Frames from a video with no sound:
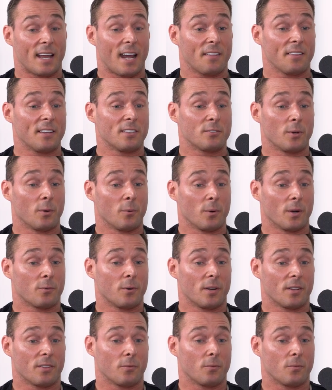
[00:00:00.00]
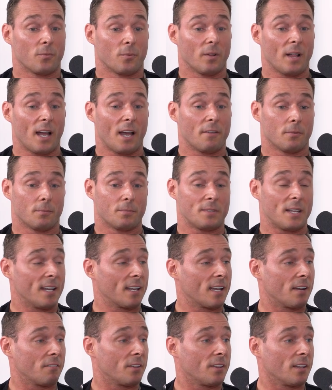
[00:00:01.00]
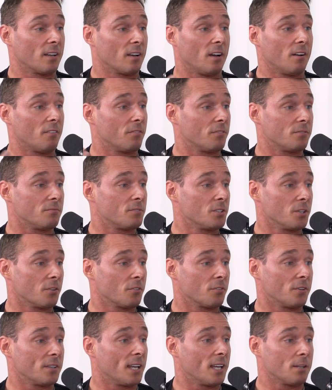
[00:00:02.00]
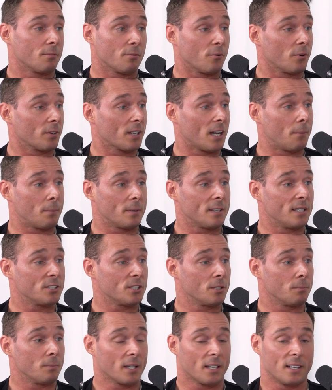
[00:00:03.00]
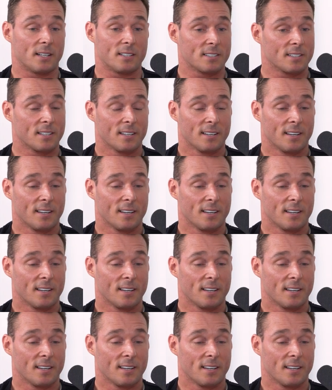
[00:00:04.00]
athletes we work with, we'll have them take everything off 2 or 3 days before competition because,